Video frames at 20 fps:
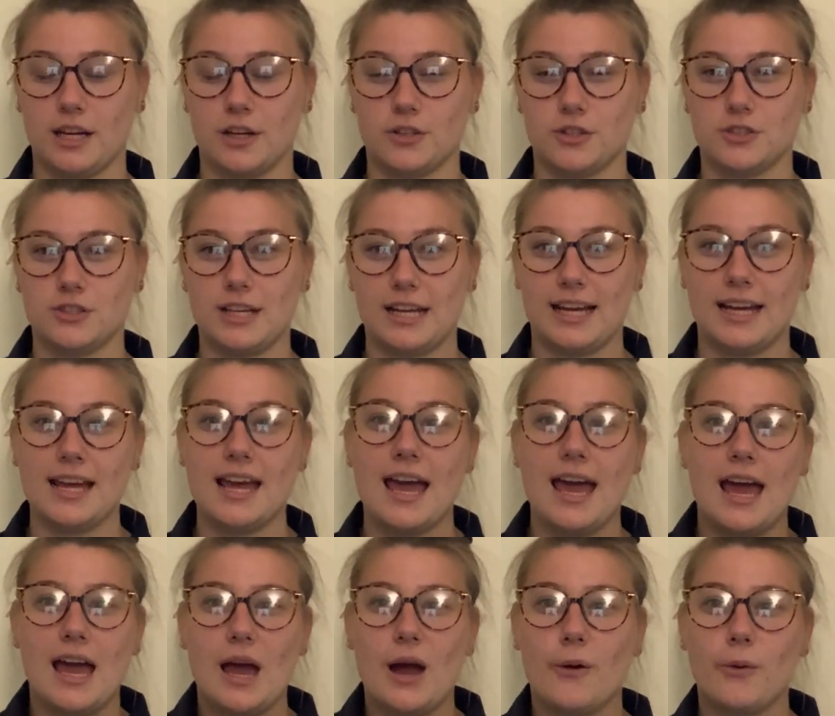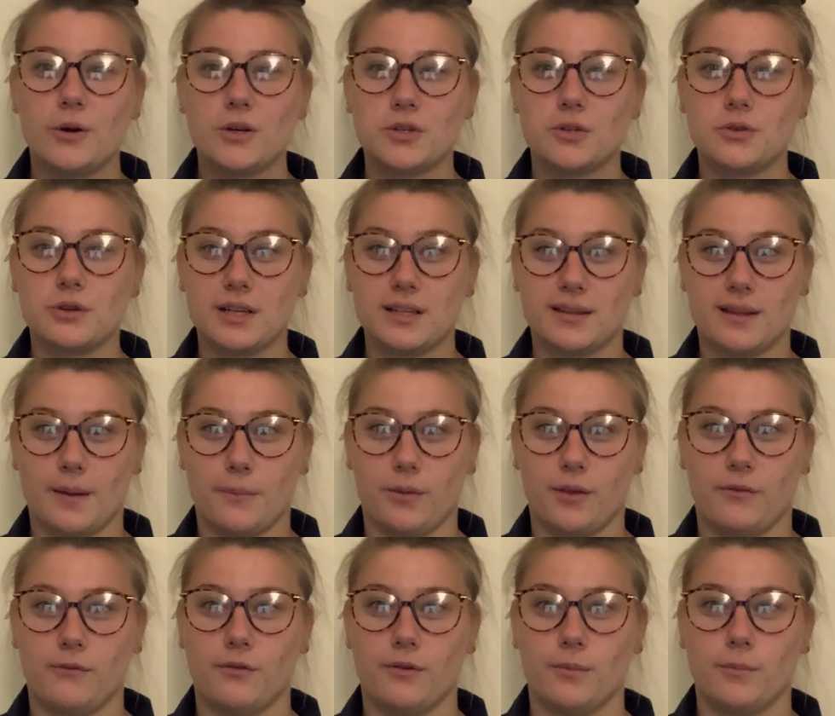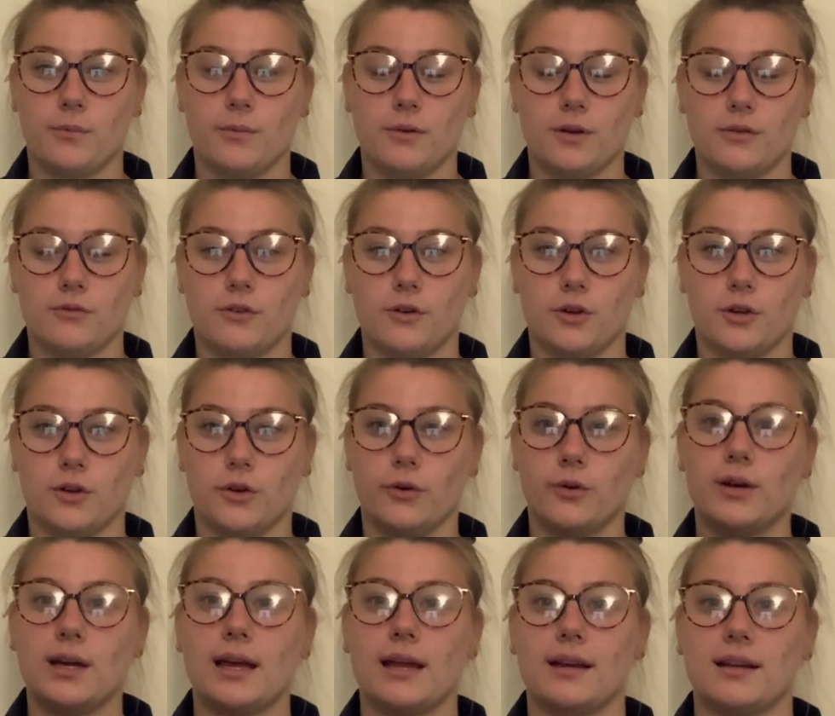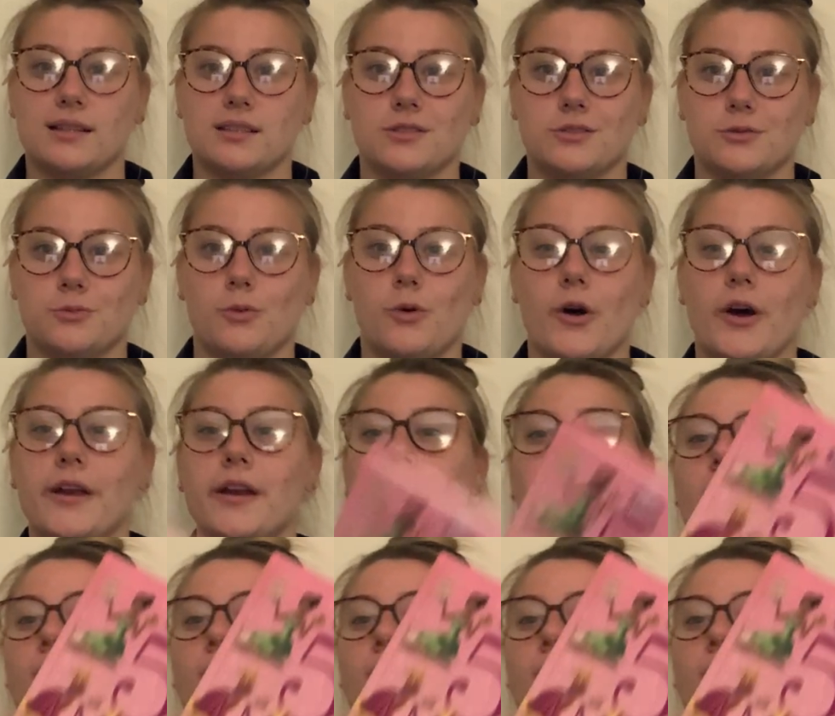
And today I want to read something for you, and this is one